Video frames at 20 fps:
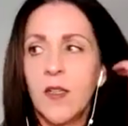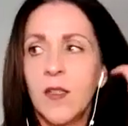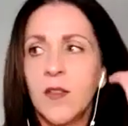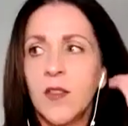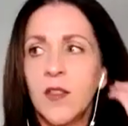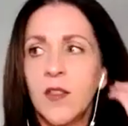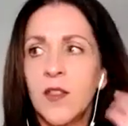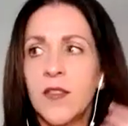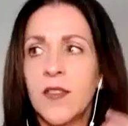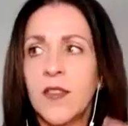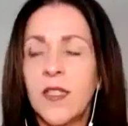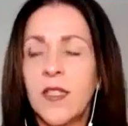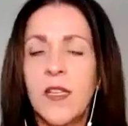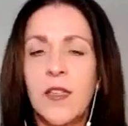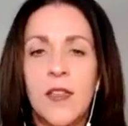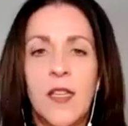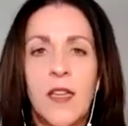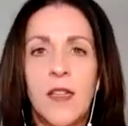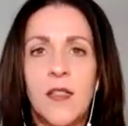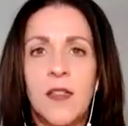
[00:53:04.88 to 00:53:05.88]
to just
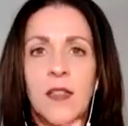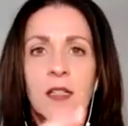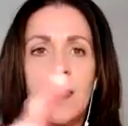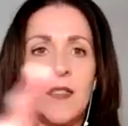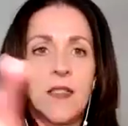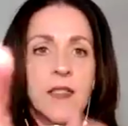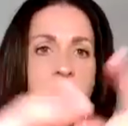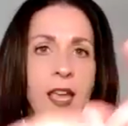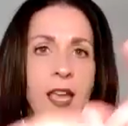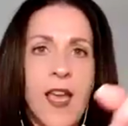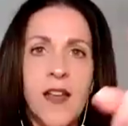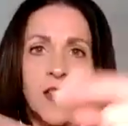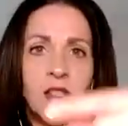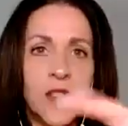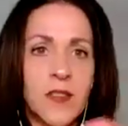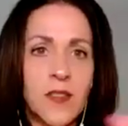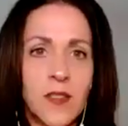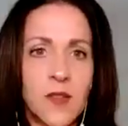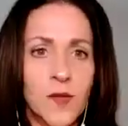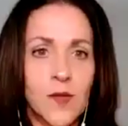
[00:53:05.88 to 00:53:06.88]
think that these
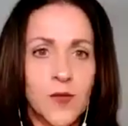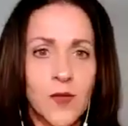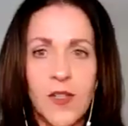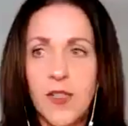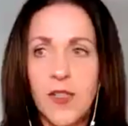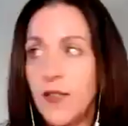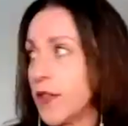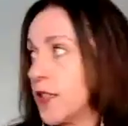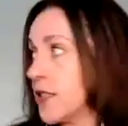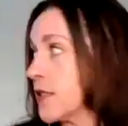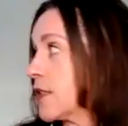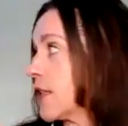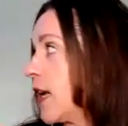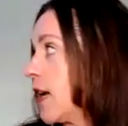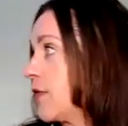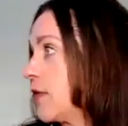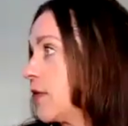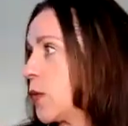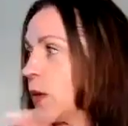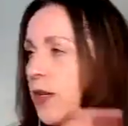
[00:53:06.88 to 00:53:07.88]
gadgets in front of us
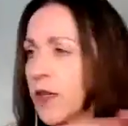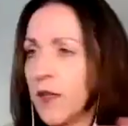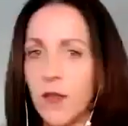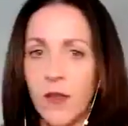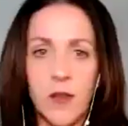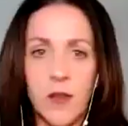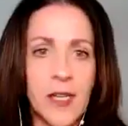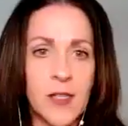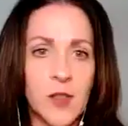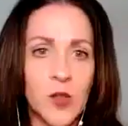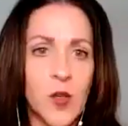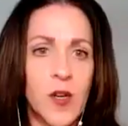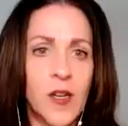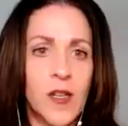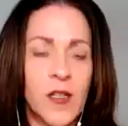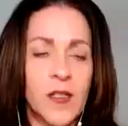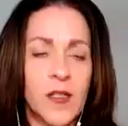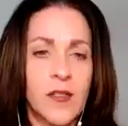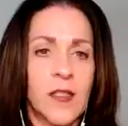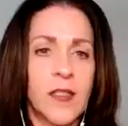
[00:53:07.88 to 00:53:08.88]
everywhere,
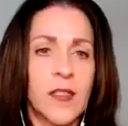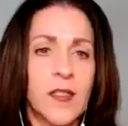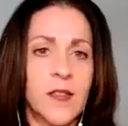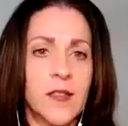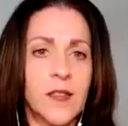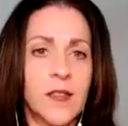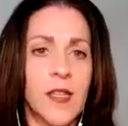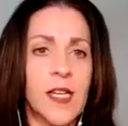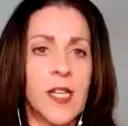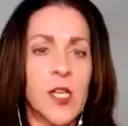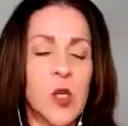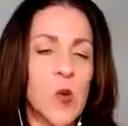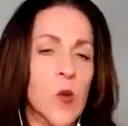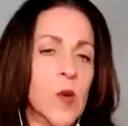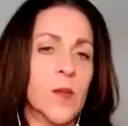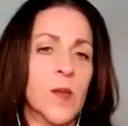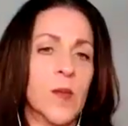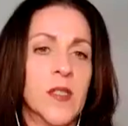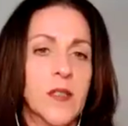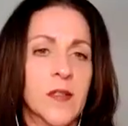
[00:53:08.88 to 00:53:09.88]
electronic, is like
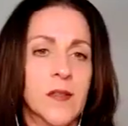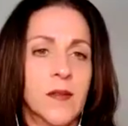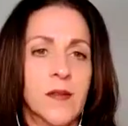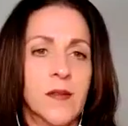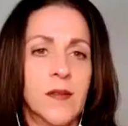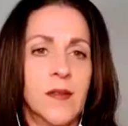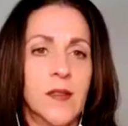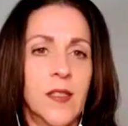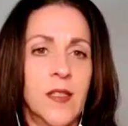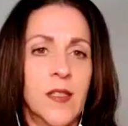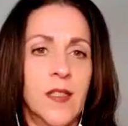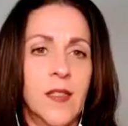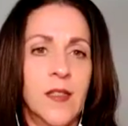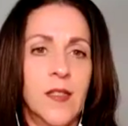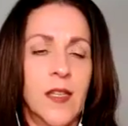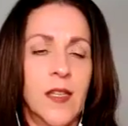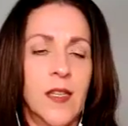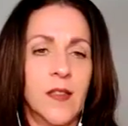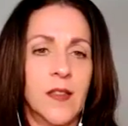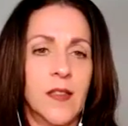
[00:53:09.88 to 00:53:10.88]
normal and
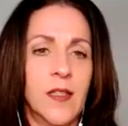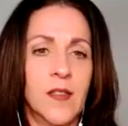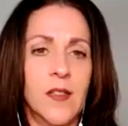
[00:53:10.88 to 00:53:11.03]
that they're